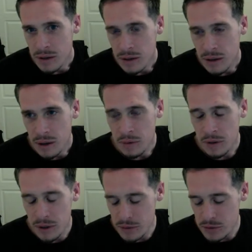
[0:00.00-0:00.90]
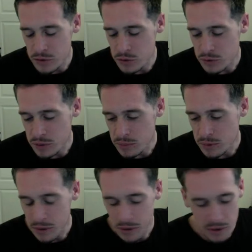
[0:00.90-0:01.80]
I'm gonna end the stream.
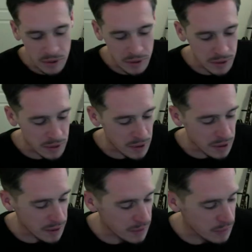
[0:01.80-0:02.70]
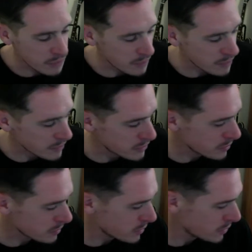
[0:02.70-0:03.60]
I have
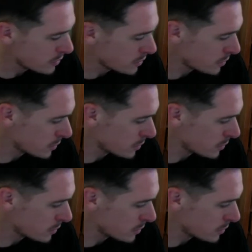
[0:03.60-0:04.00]
something to do.